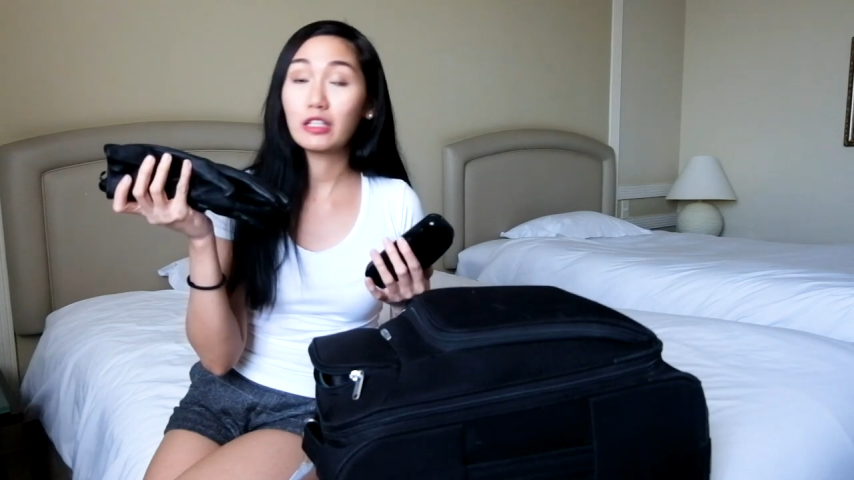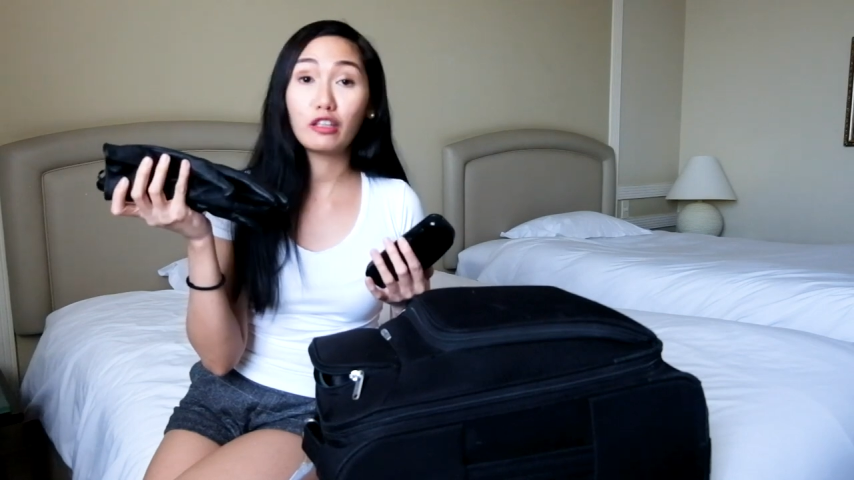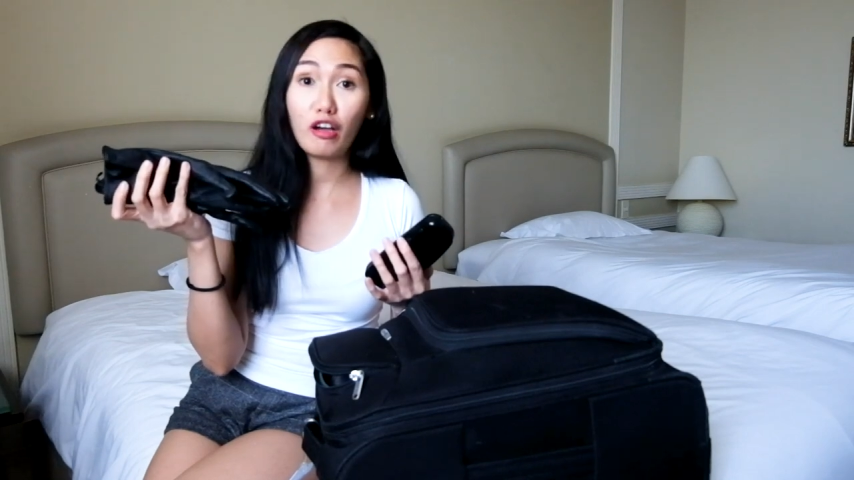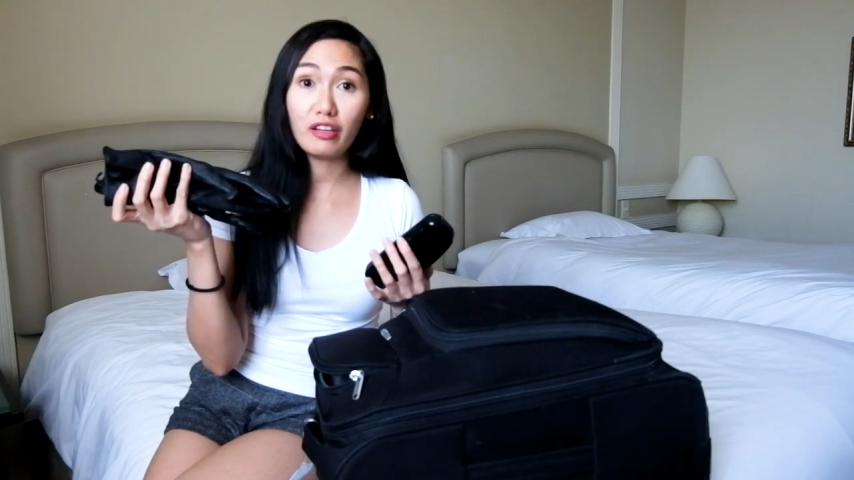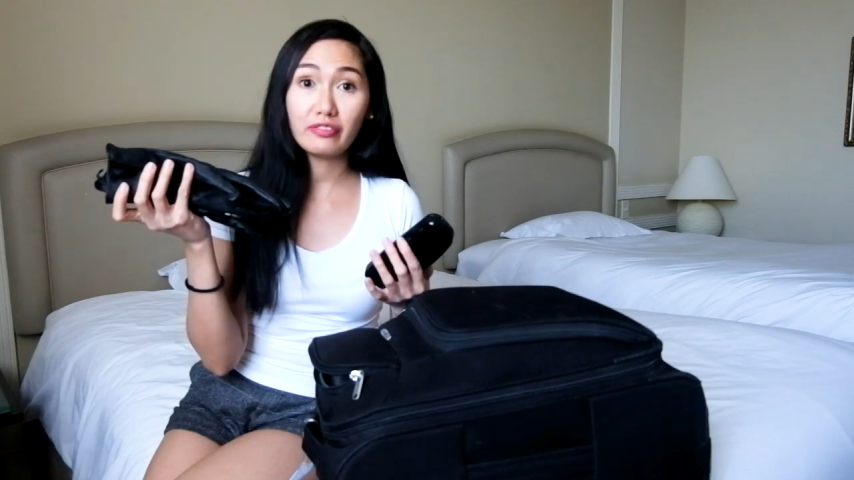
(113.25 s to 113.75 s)

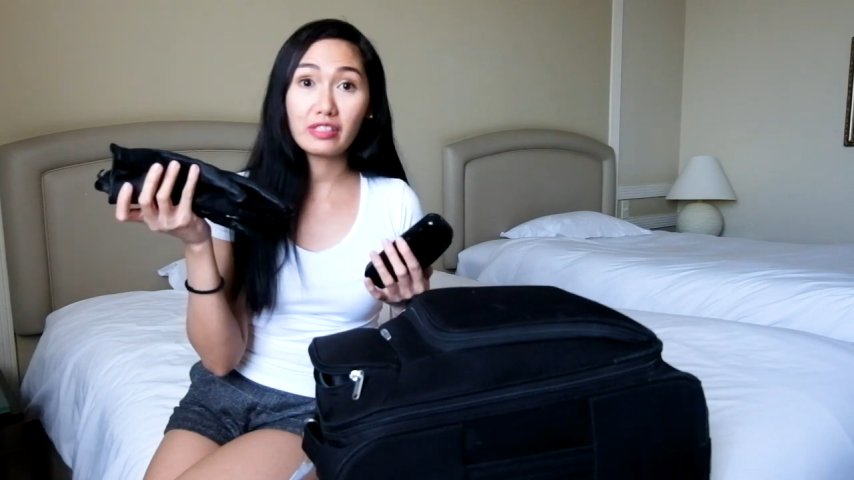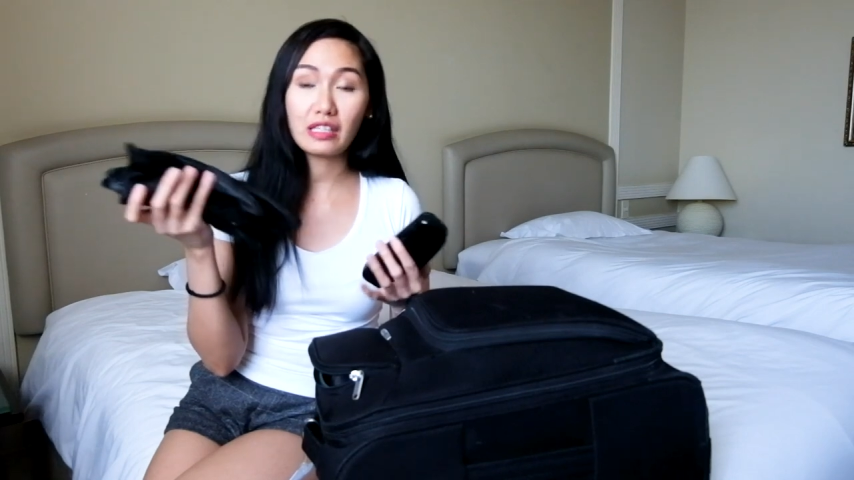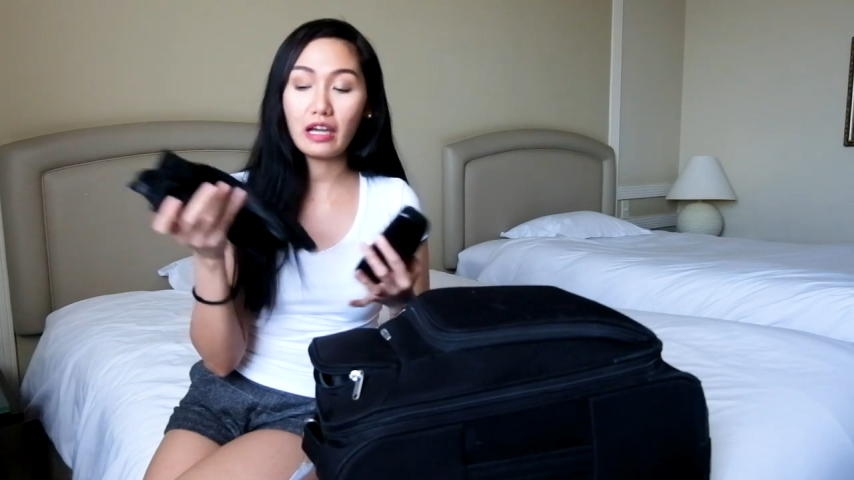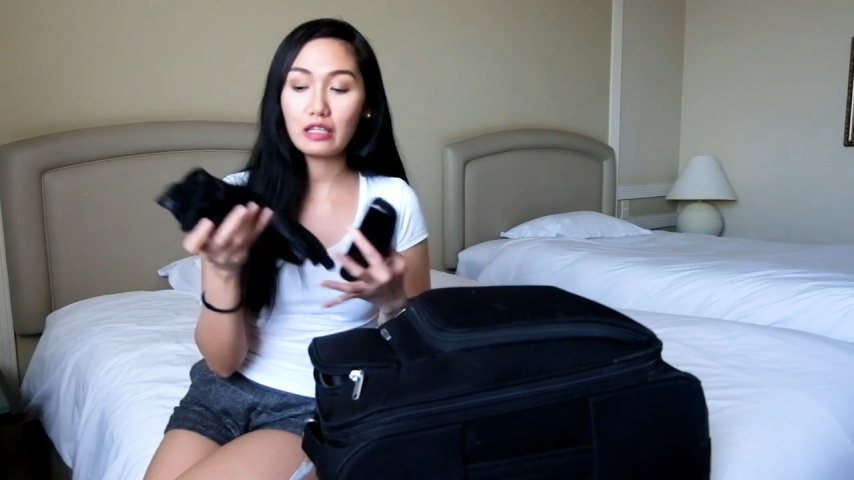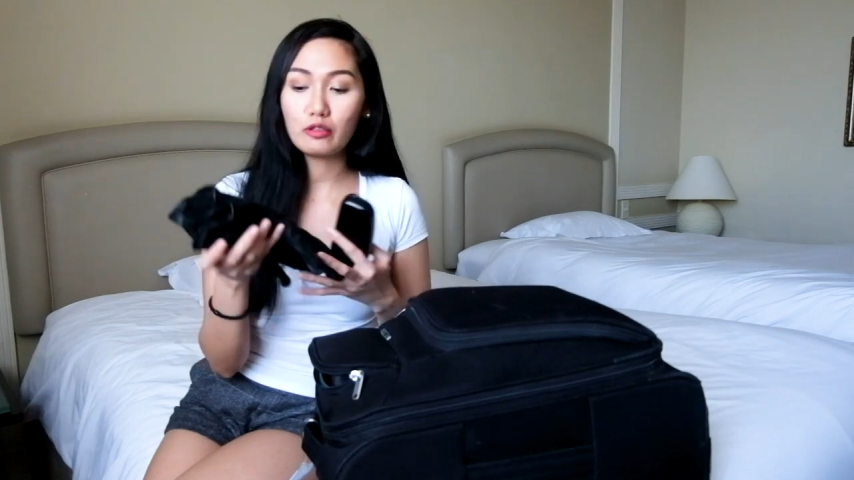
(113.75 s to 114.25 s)
gloves.
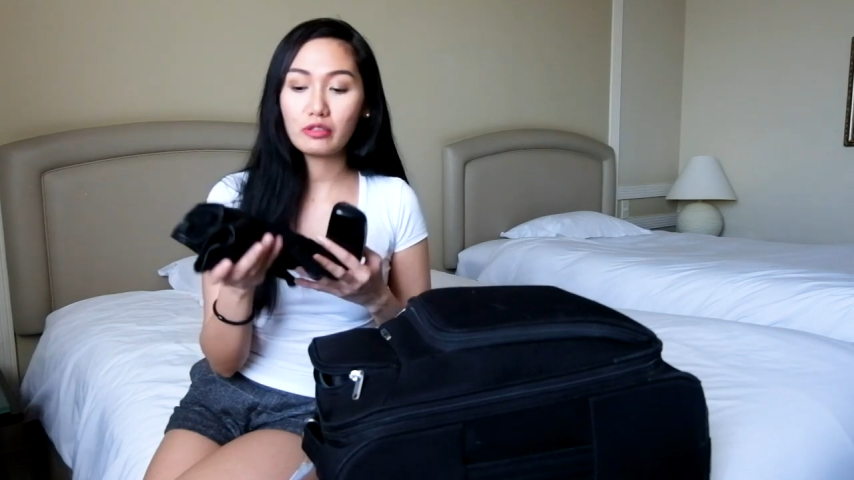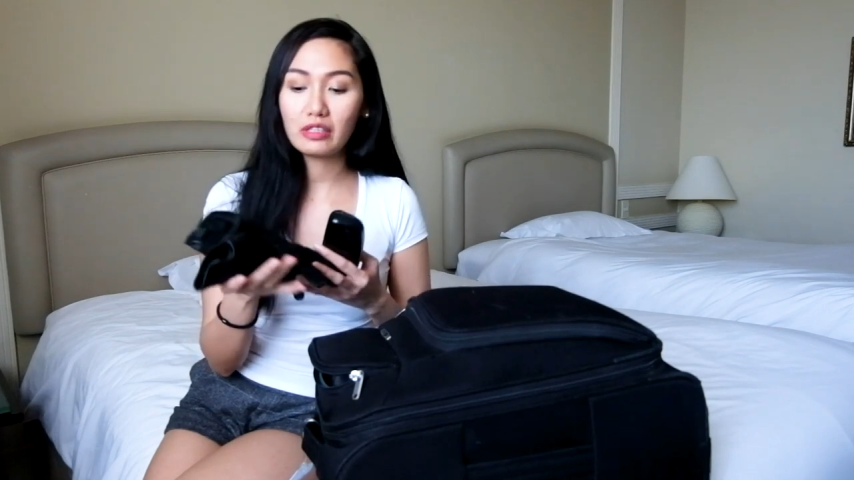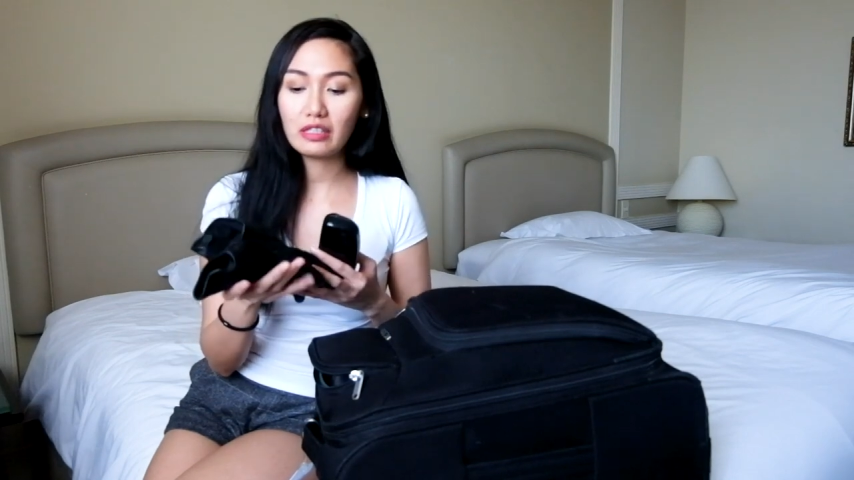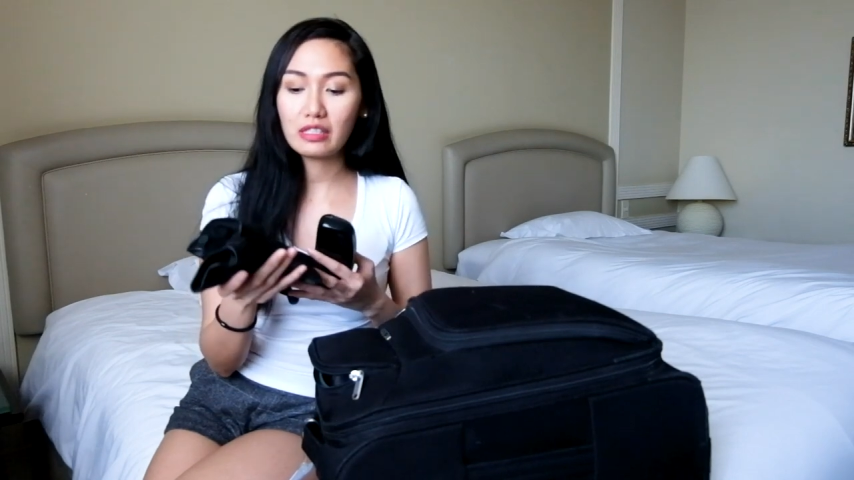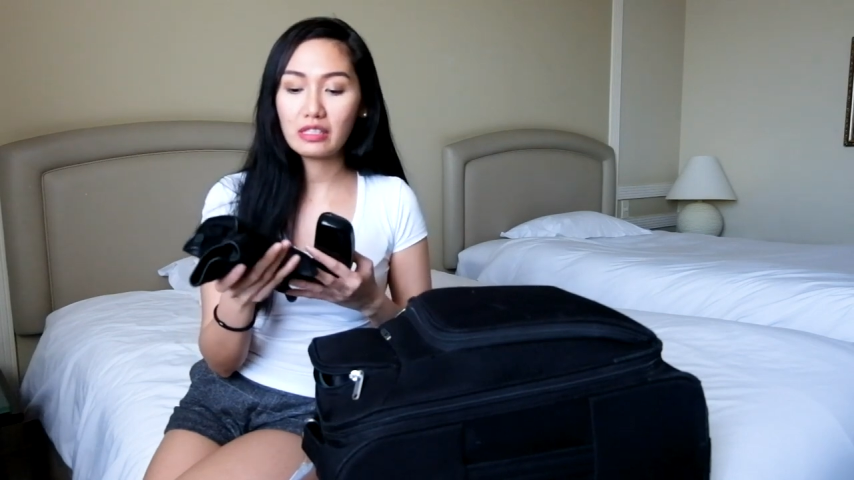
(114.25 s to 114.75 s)
I use
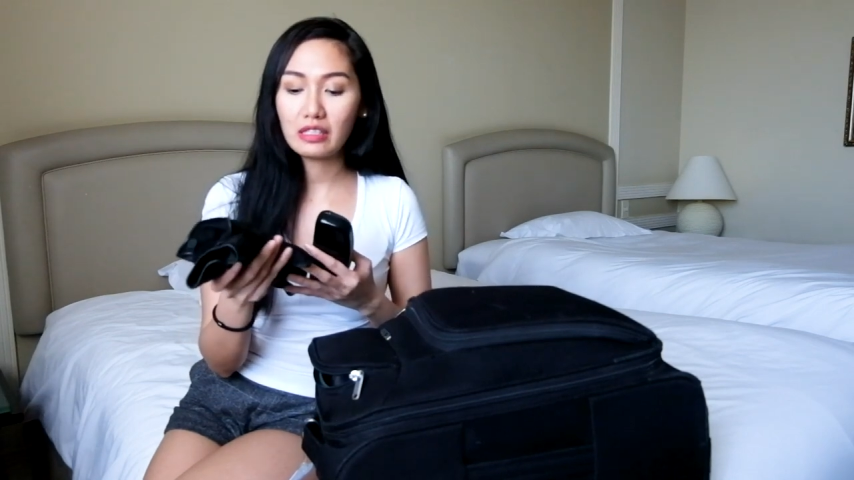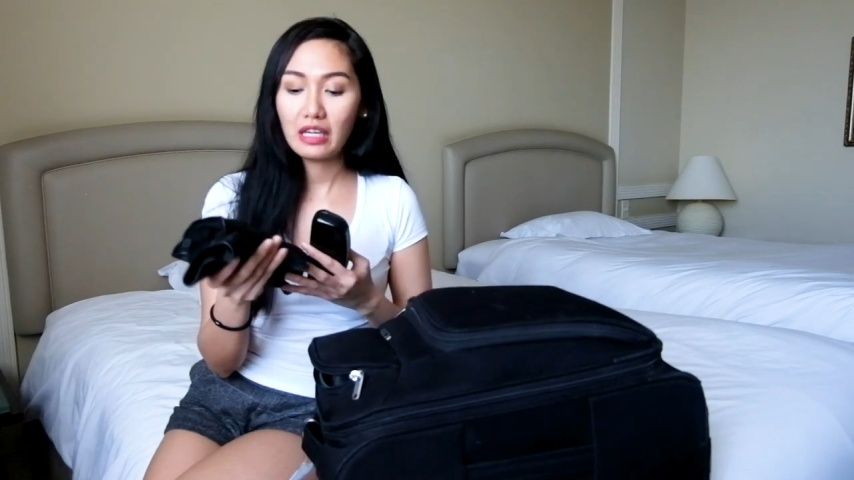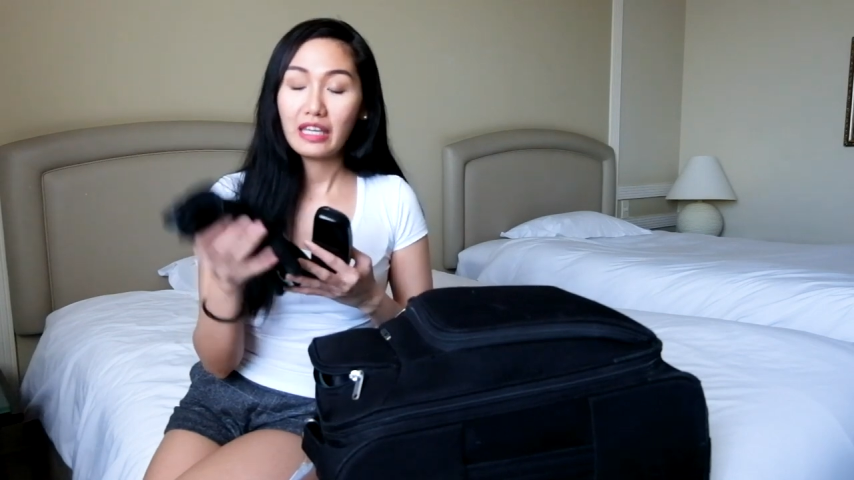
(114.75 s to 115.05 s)
this.